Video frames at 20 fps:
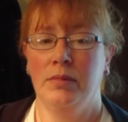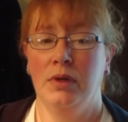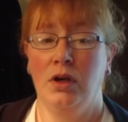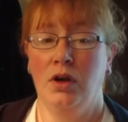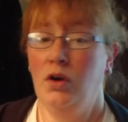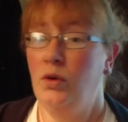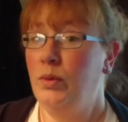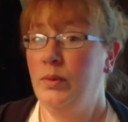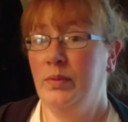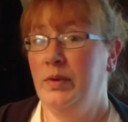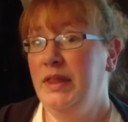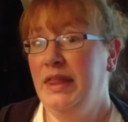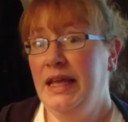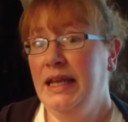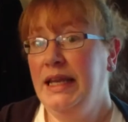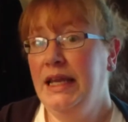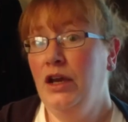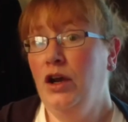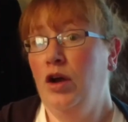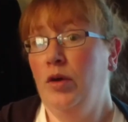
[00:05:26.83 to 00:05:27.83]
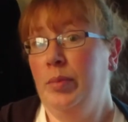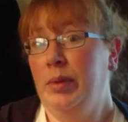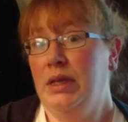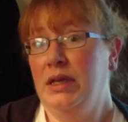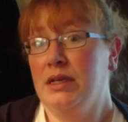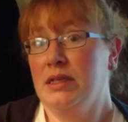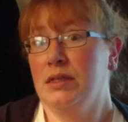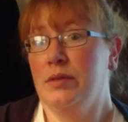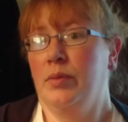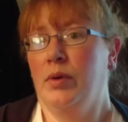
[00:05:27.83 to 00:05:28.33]
Or with any hobby,
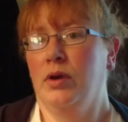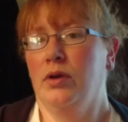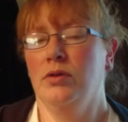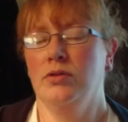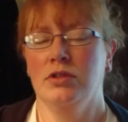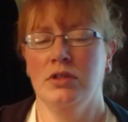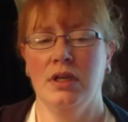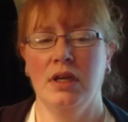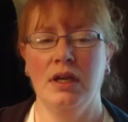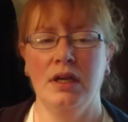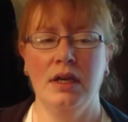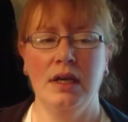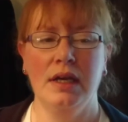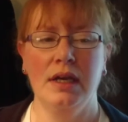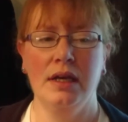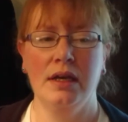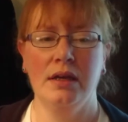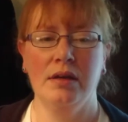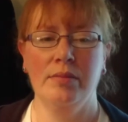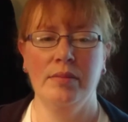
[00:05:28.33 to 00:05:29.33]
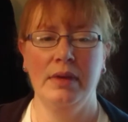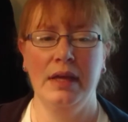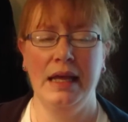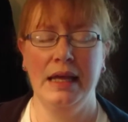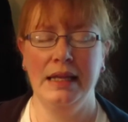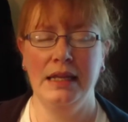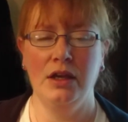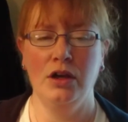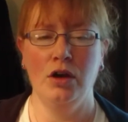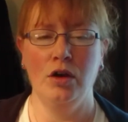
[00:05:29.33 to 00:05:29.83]
I suppose.
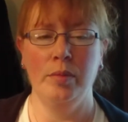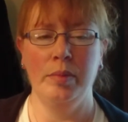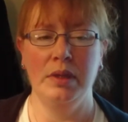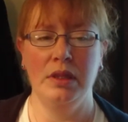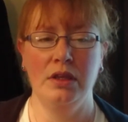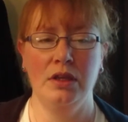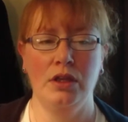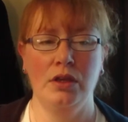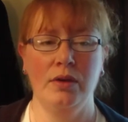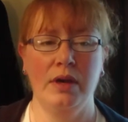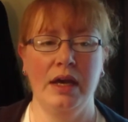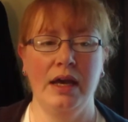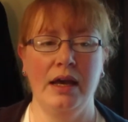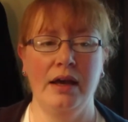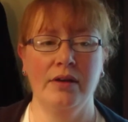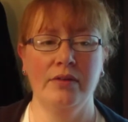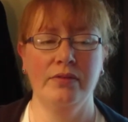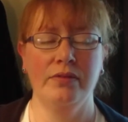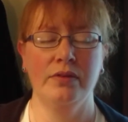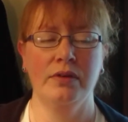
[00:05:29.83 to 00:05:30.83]
Any hobby that you have.